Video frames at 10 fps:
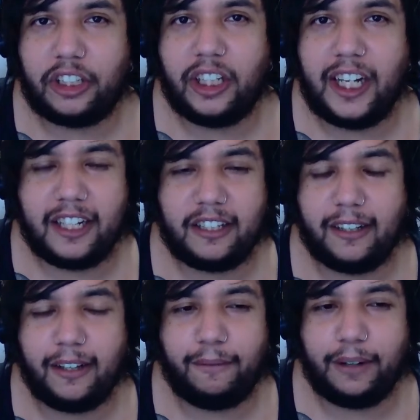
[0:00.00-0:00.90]
and he has
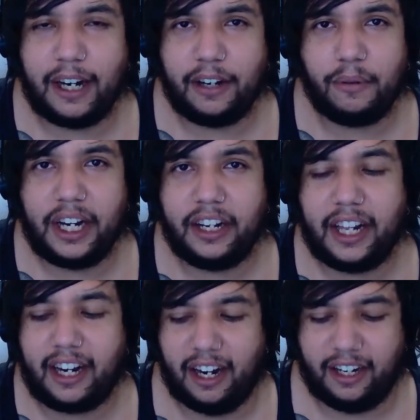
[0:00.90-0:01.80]
to figure out a way to
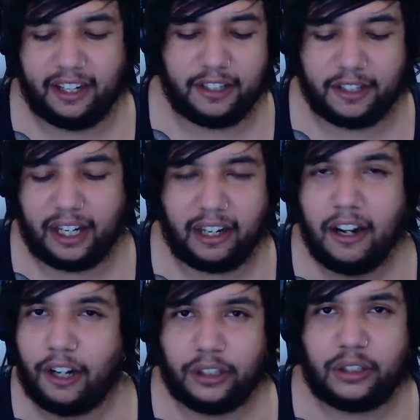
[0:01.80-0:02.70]
like kind of just like
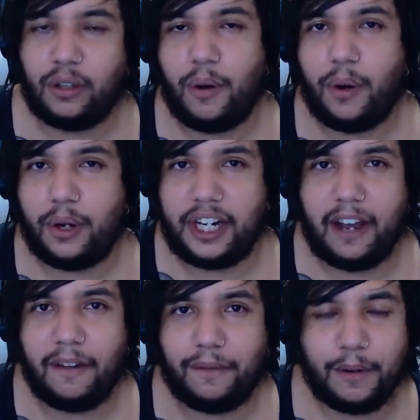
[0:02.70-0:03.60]
slow her
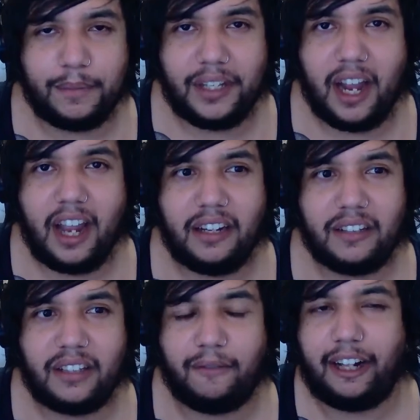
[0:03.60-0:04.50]
down from dying
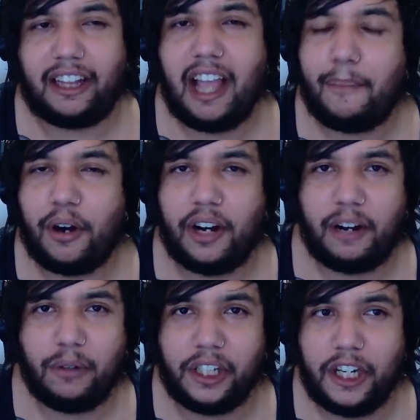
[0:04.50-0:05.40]
and stuff. Like that part I
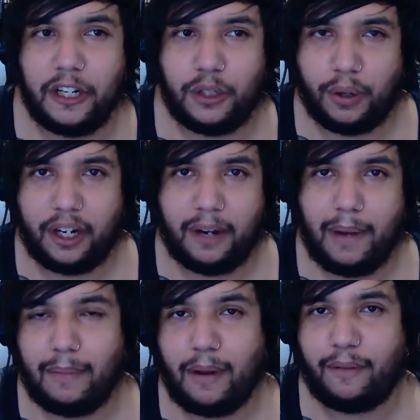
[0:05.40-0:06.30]
really enjoyed and
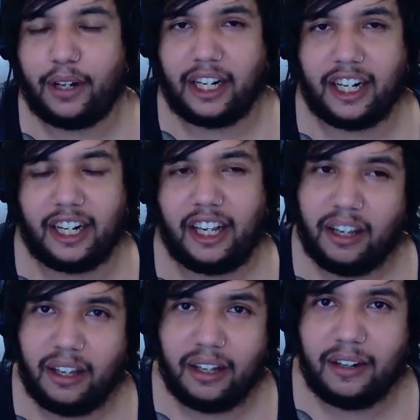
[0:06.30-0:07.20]
made me feel like a
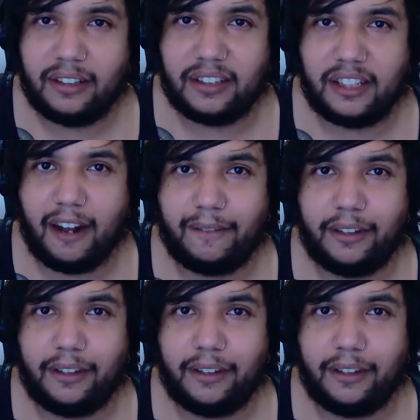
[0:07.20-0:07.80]
kid and stuff.